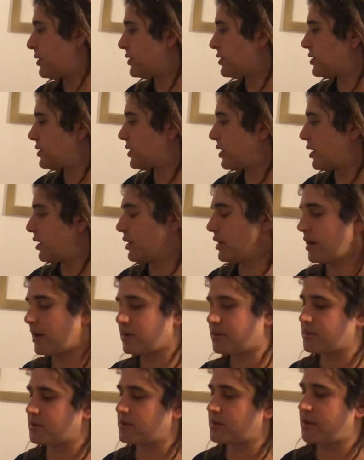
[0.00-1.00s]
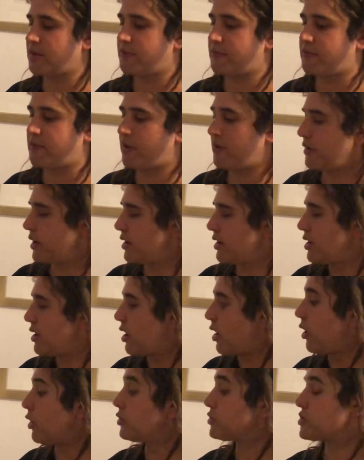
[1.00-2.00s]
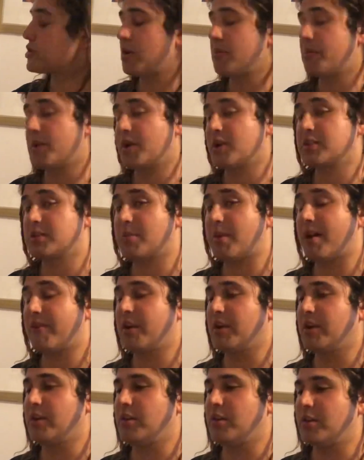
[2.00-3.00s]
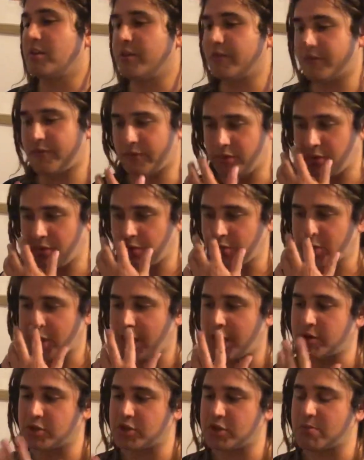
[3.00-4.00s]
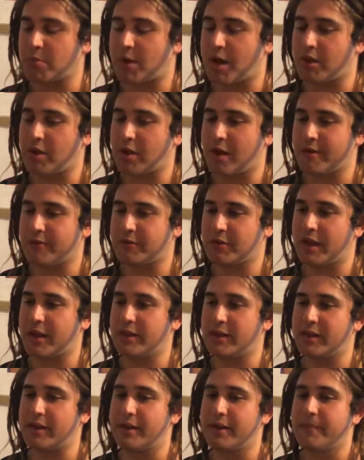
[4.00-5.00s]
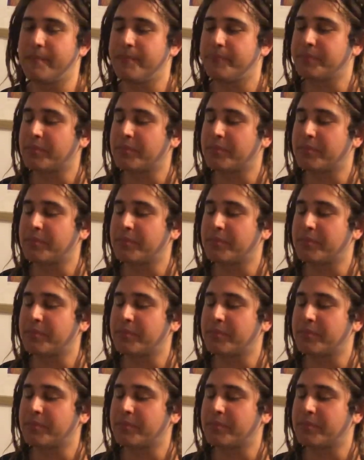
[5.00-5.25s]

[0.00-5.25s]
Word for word: So as I said, very, also because I'm having a lot of new changes in my life lately,